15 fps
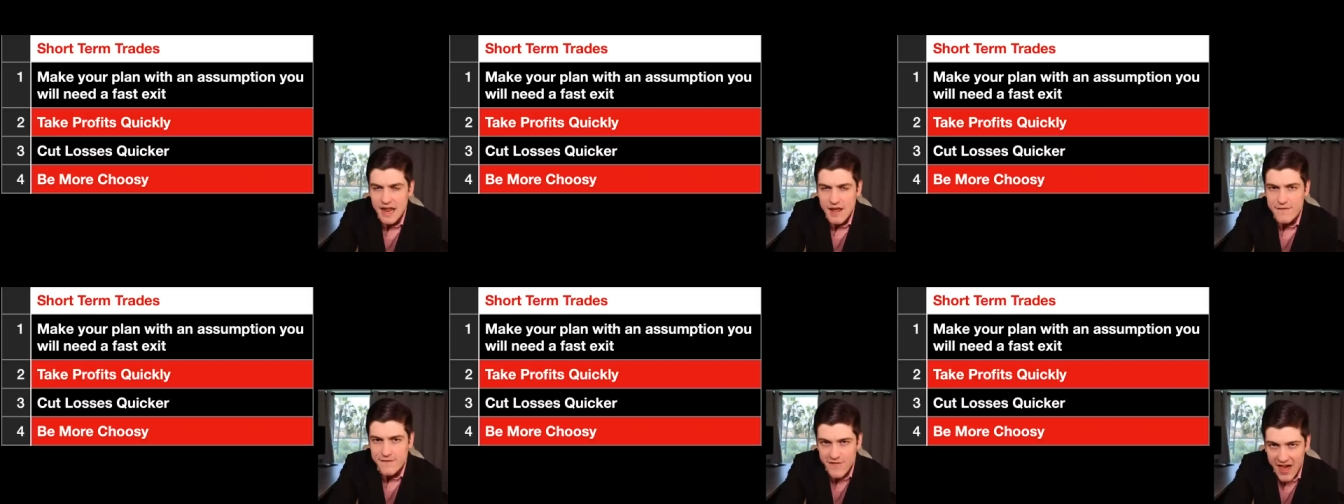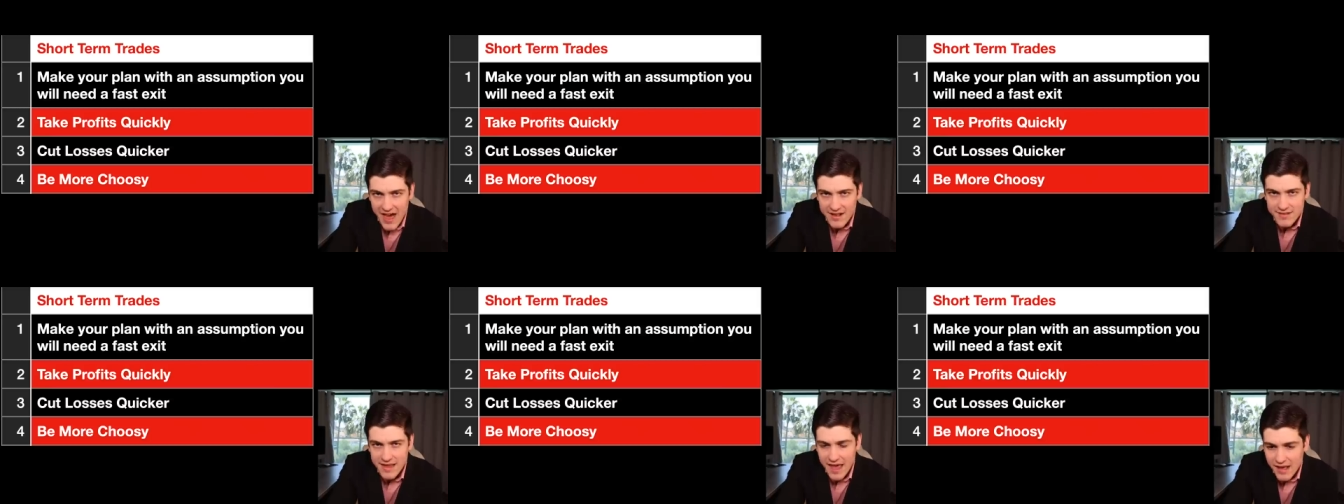a
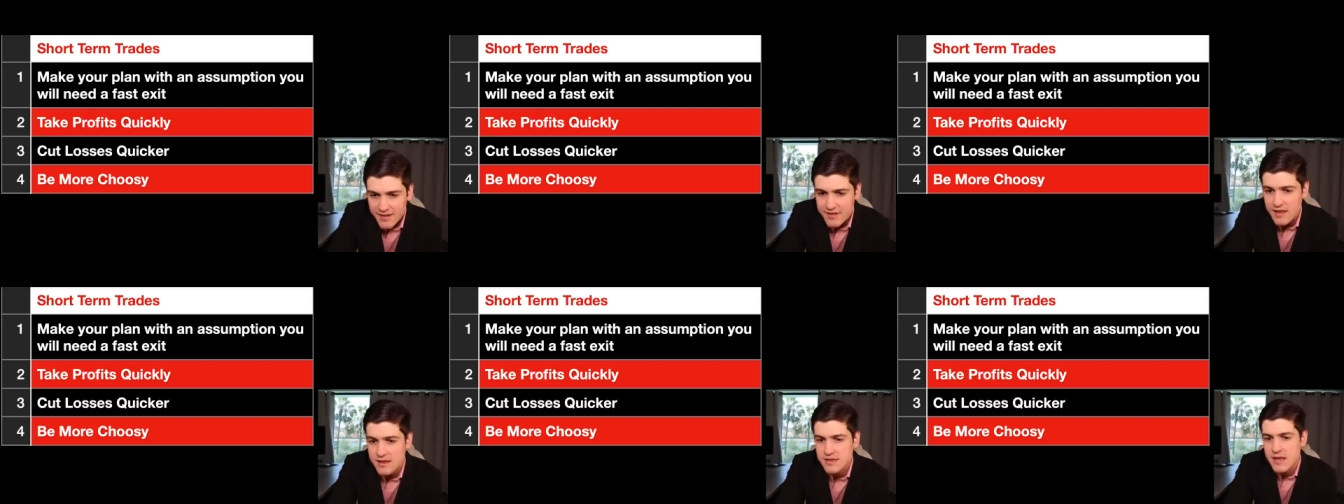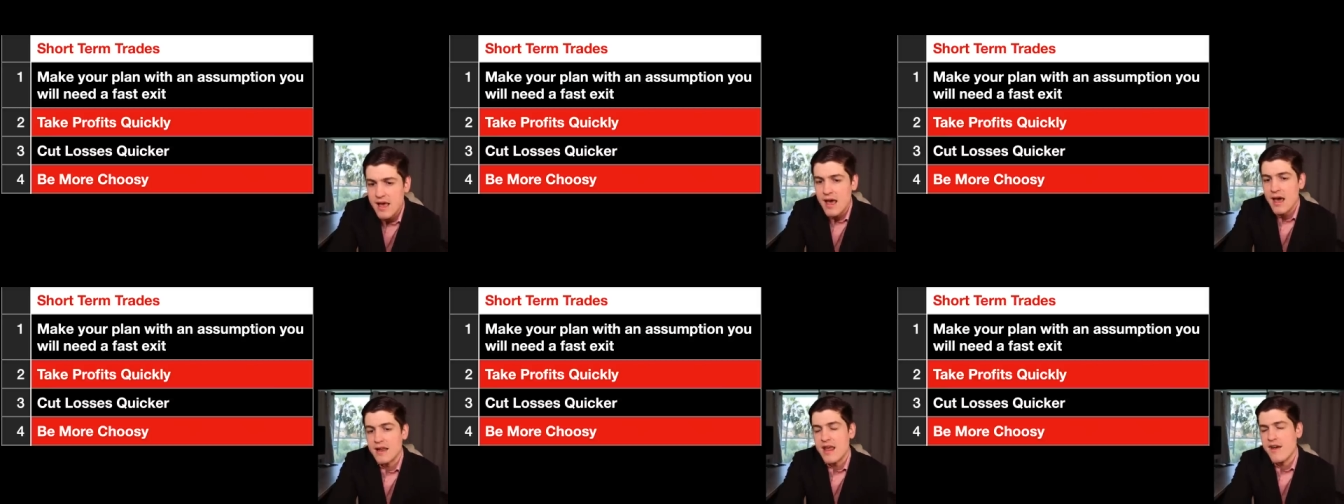fast exit,
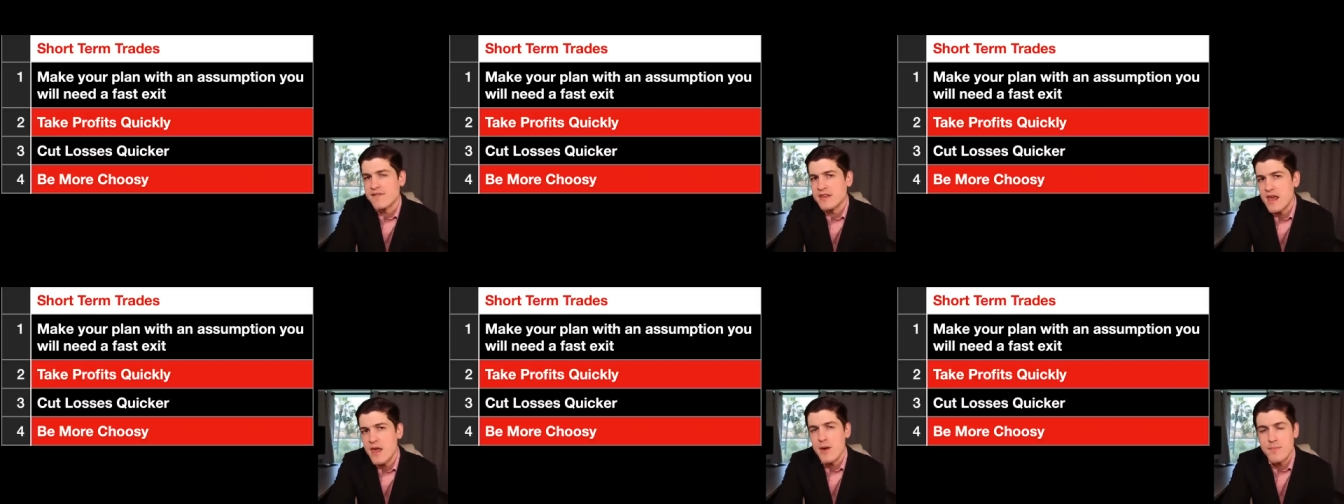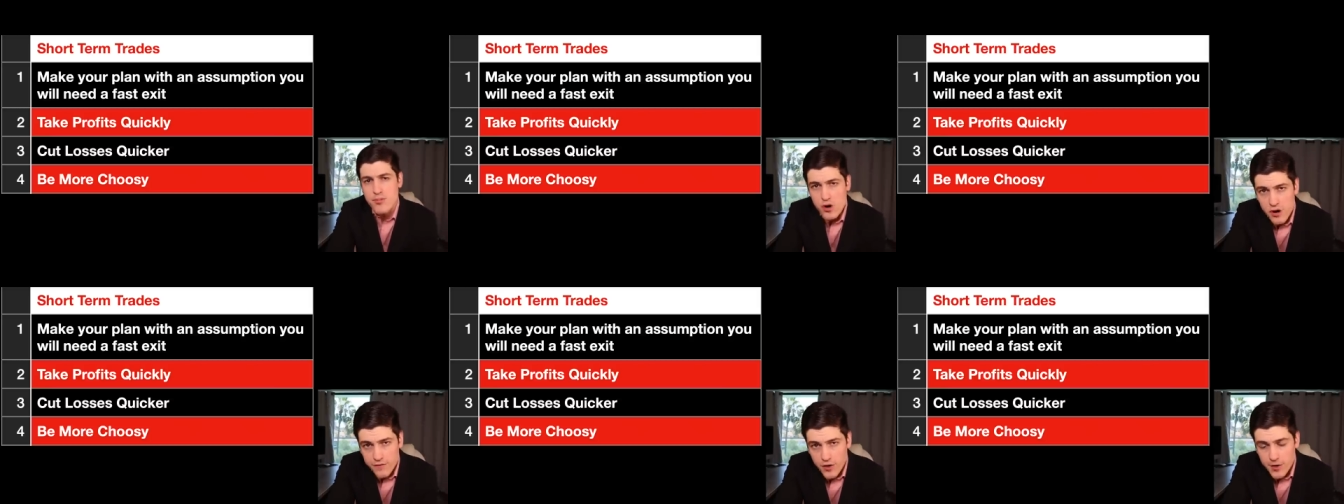an F D A
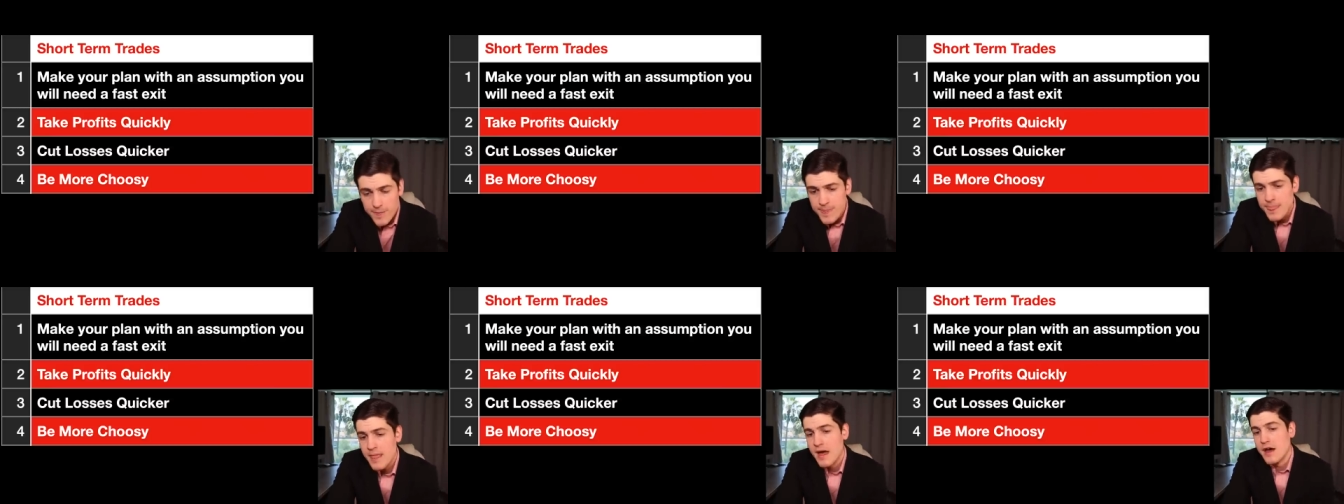approval,